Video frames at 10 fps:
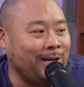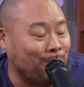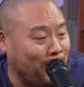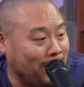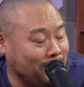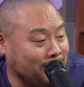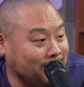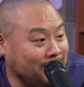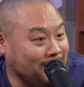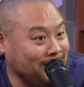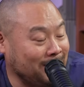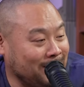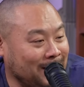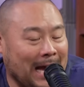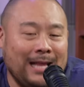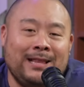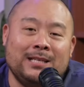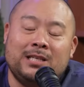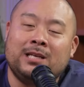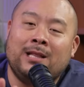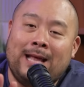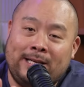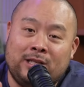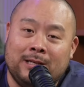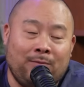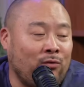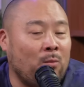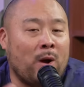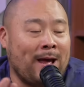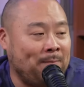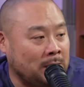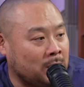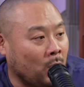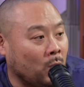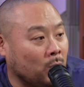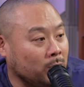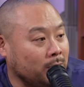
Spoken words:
about? This is allegedly from what I've been told.